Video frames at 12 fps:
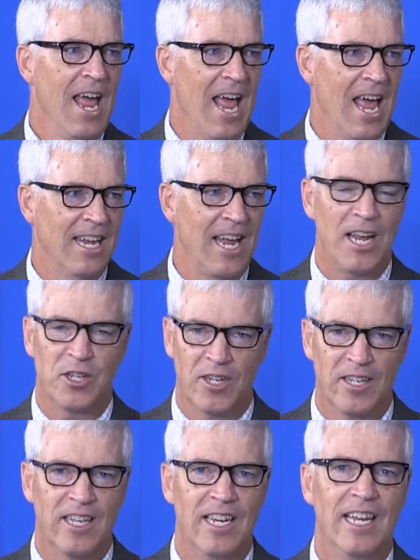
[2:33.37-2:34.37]
And I
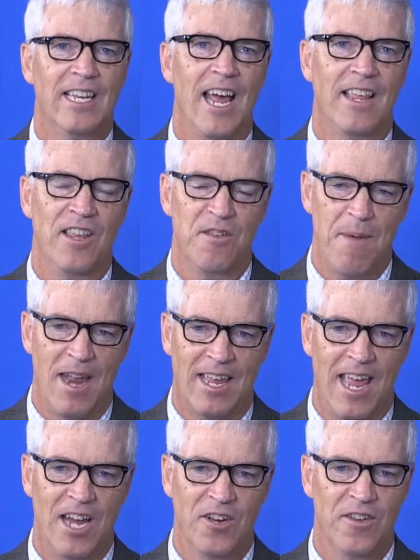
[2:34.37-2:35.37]
insisted he take these
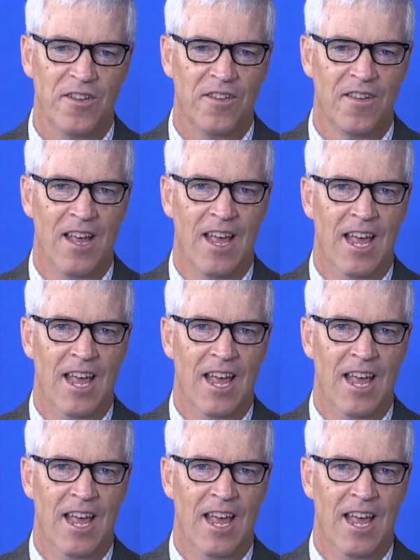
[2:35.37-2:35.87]
medications.